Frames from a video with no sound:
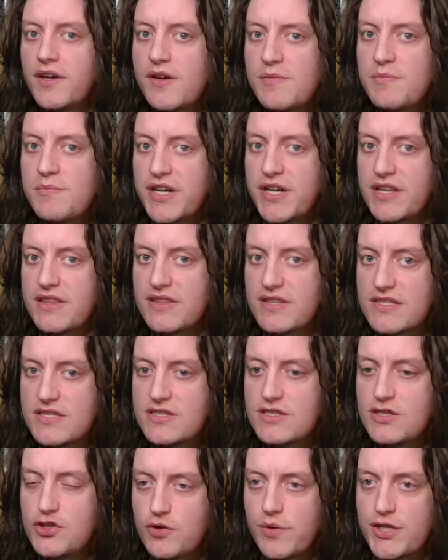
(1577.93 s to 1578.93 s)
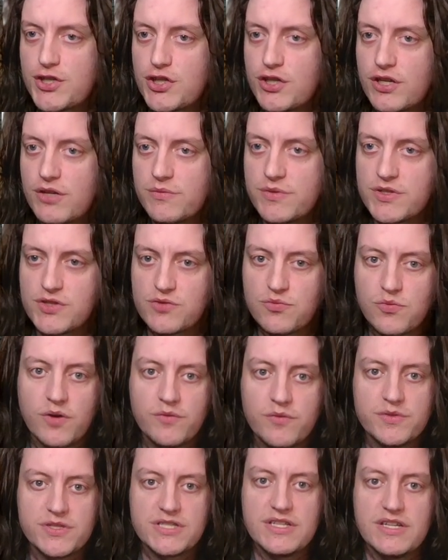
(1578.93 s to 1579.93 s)
But in this situation, it was what
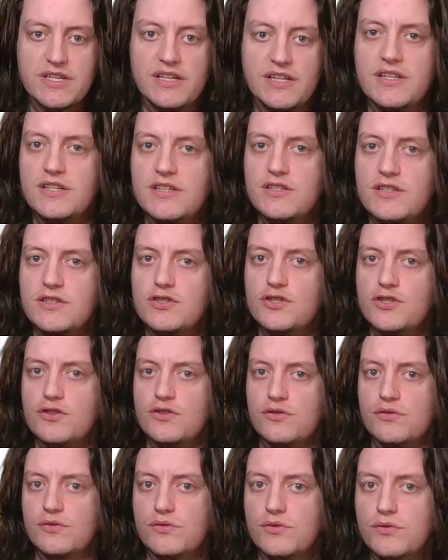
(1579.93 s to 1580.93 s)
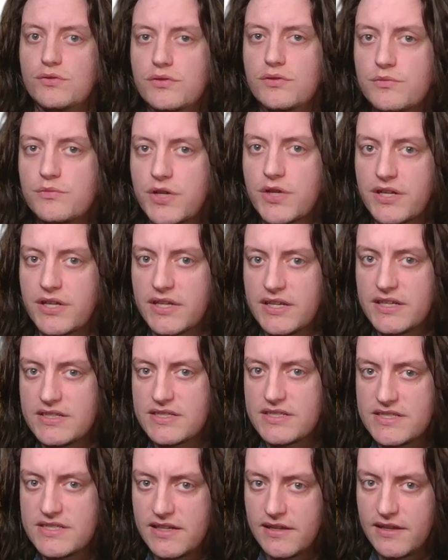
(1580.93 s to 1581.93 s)
was needed to. We're gonna
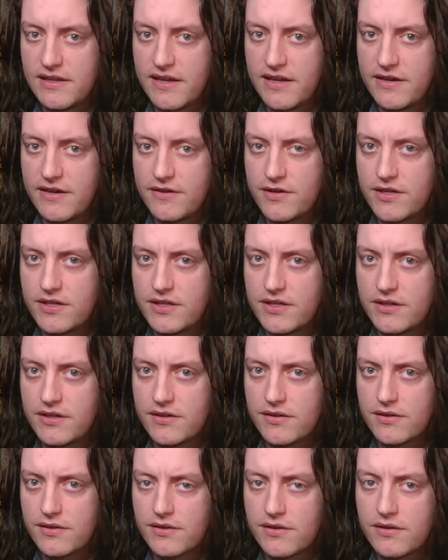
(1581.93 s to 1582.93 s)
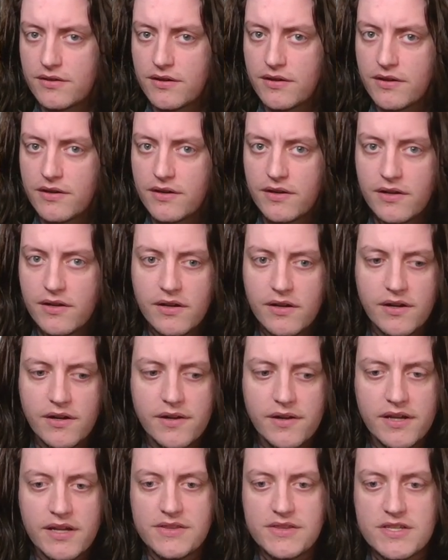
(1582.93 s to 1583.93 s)
get Dell out of here.
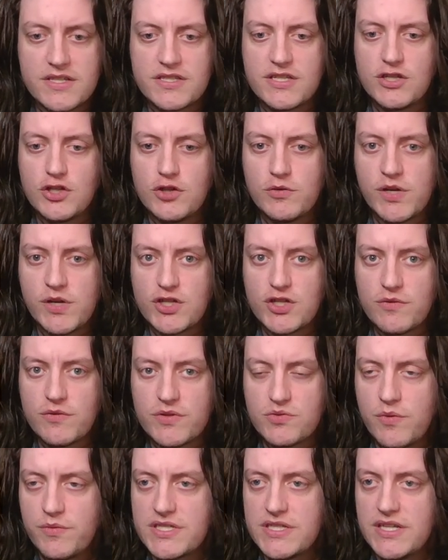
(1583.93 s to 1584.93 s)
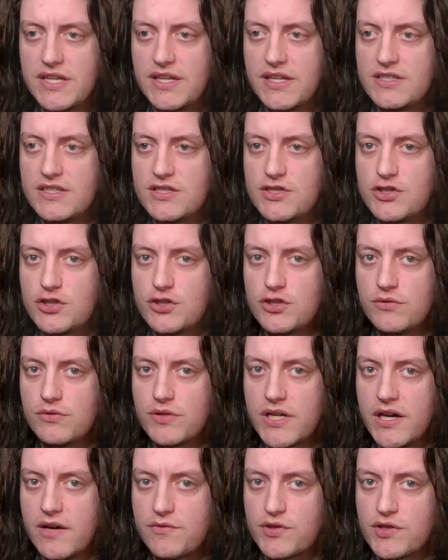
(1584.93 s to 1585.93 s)
In this situation, it was what was needed to
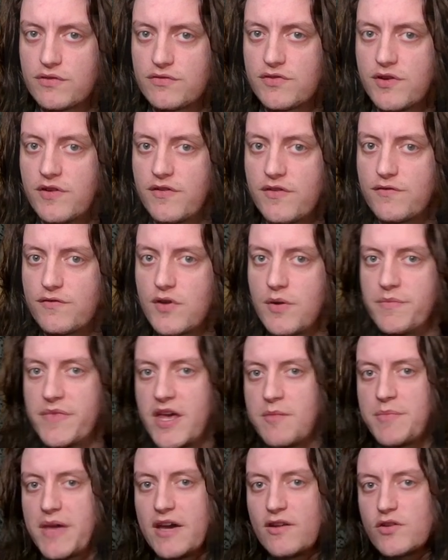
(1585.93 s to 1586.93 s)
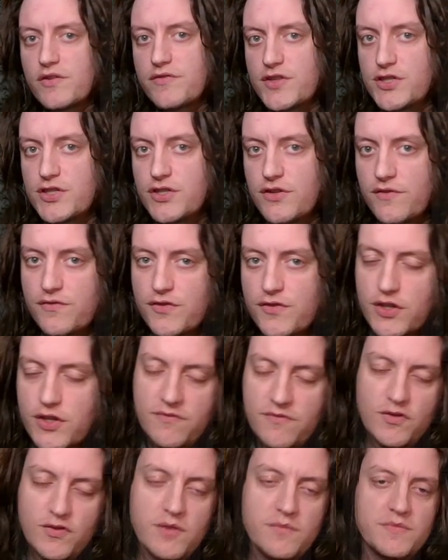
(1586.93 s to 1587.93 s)
cover from that power of the
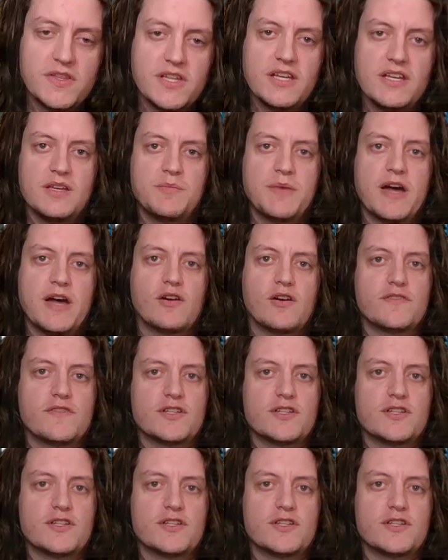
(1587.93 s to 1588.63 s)
from the power of